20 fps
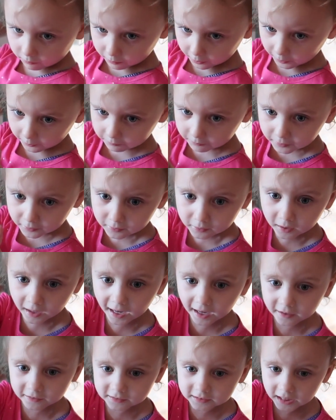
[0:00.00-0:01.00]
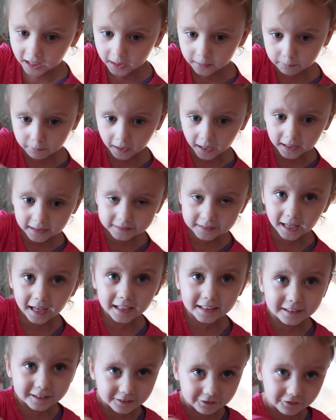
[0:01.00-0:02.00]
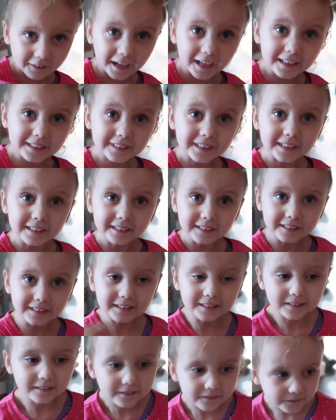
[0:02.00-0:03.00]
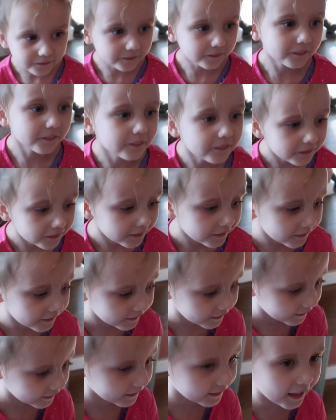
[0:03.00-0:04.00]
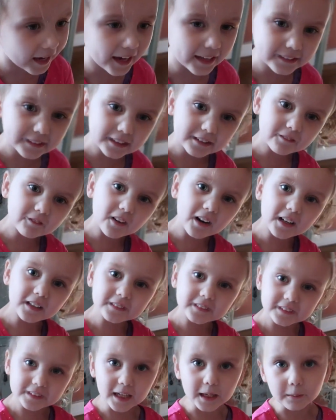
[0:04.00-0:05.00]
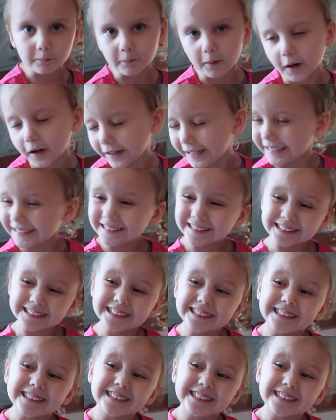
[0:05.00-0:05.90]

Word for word: But we have same Band-Aids, right? Yeah. That's our same rats.